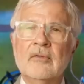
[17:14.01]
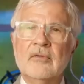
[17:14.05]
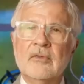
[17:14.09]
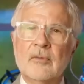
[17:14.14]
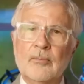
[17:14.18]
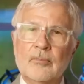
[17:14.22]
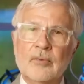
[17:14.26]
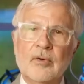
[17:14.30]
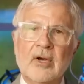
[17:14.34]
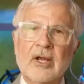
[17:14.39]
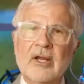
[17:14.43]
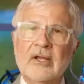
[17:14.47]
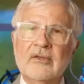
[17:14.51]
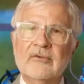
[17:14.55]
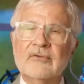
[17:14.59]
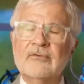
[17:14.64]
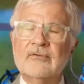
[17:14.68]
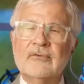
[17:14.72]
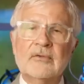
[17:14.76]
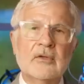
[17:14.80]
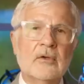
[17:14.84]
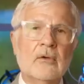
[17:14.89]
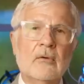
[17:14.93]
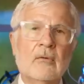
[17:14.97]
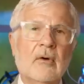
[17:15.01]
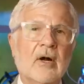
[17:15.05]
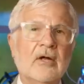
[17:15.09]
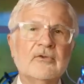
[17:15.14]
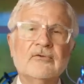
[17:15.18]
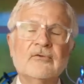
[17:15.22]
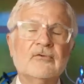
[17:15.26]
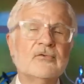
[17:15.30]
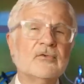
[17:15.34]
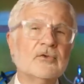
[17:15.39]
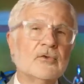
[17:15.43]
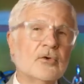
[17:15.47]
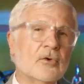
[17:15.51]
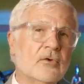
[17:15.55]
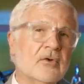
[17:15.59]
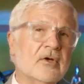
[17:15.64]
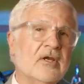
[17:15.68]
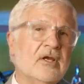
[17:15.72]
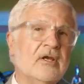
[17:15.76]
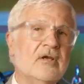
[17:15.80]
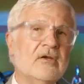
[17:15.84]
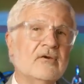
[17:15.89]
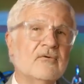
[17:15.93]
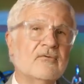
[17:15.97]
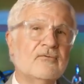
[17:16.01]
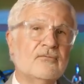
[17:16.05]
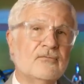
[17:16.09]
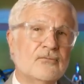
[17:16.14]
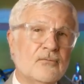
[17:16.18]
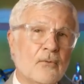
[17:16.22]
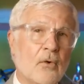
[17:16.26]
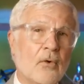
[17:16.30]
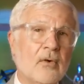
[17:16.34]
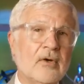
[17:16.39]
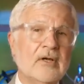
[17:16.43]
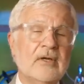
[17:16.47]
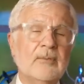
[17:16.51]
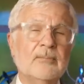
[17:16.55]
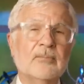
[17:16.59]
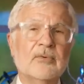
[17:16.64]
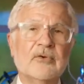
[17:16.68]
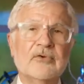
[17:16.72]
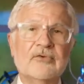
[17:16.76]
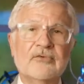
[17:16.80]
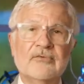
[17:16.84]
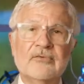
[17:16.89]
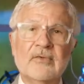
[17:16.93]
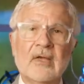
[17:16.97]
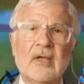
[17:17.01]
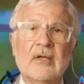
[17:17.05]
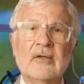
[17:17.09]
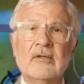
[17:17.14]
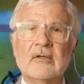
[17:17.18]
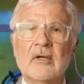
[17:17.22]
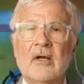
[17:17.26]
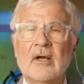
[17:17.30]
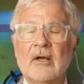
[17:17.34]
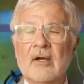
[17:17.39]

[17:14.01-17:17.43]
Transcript: The brain still wants 30 to 40%